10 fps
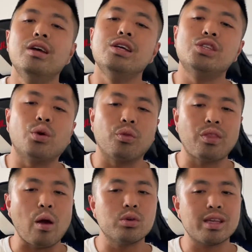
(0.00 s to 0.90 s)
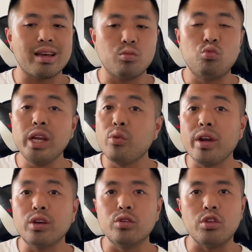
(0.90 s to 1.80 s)
So that was really
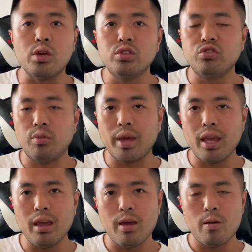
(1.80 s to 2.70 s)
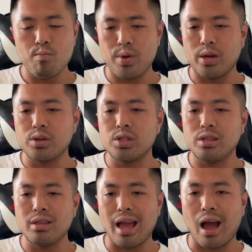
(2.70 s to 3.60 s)
good news for me, because
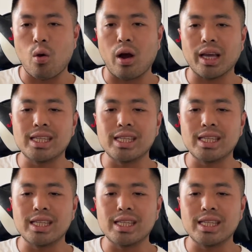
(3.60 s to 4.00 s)
now I can